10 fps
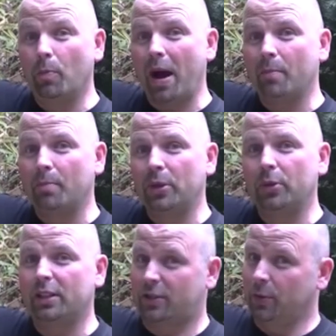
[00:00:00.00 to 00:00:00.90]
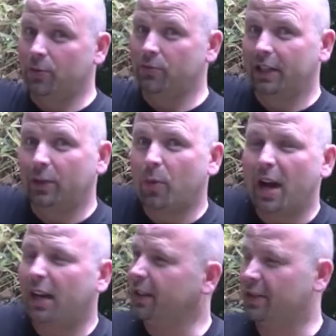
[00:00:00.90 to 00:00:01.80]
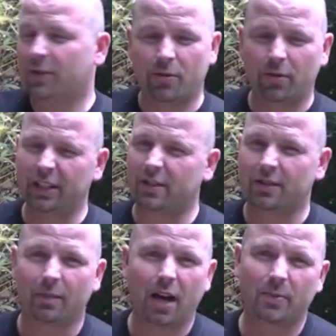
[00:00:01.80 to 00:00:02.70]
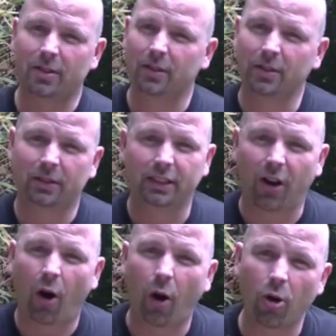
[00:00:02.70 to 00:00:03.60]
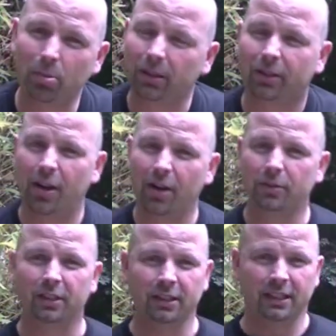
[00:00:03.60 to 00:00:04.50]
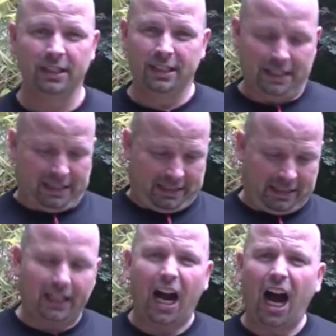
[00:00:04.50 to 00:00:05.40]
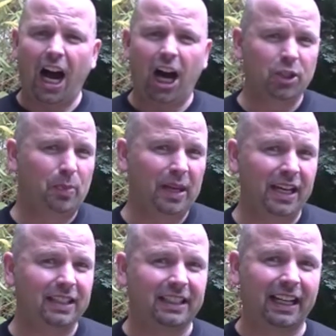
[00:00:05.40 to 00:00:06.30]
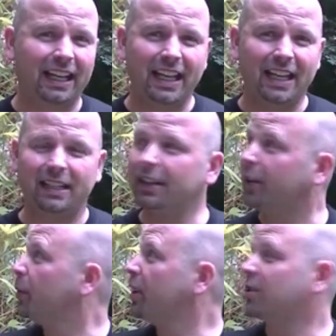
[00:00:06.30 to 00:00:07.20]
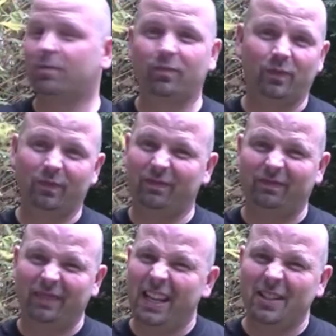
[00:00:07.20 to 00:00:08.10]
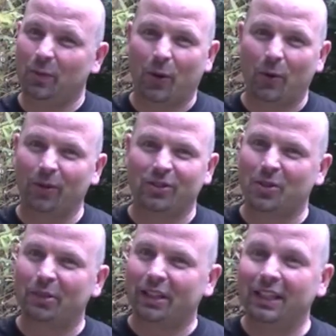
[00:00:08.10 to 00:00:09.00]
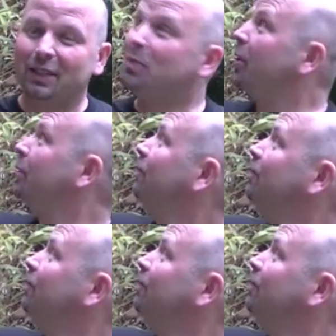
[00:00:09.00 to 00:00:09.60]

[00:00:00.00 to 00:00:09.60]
bamboo. It's doing really well and it's grown in some absolutely horrible ground. It's like hard-baked clay here, which isn't what it wants to be in, but